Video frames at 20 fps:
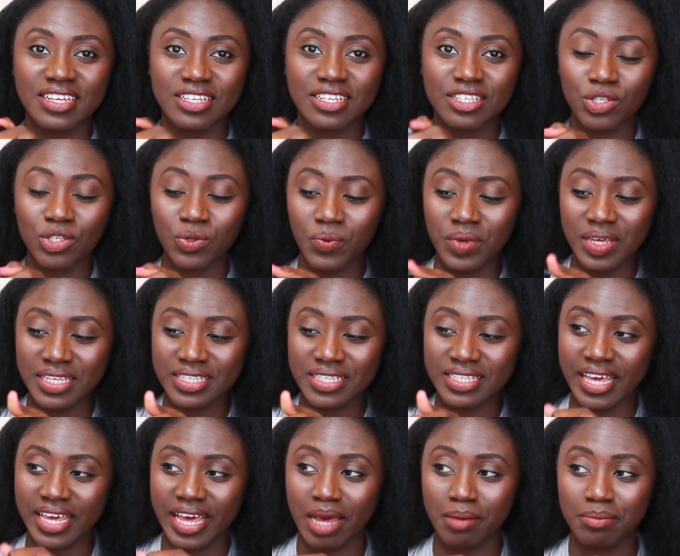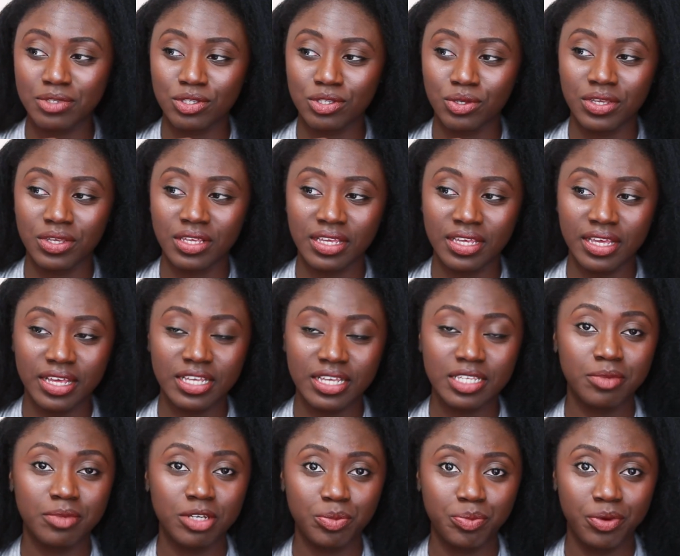a squeeze cap so you can get
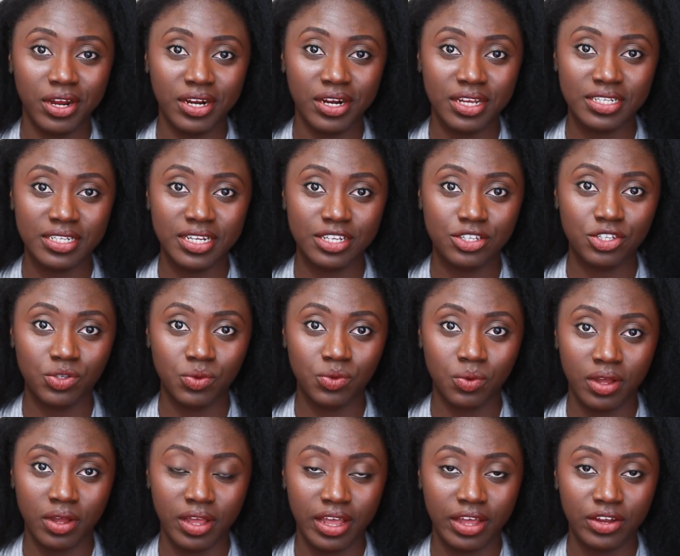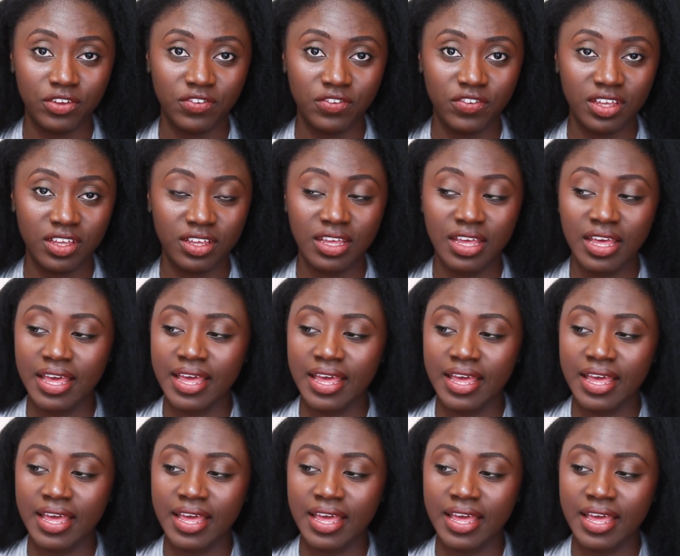as much product as you want out of it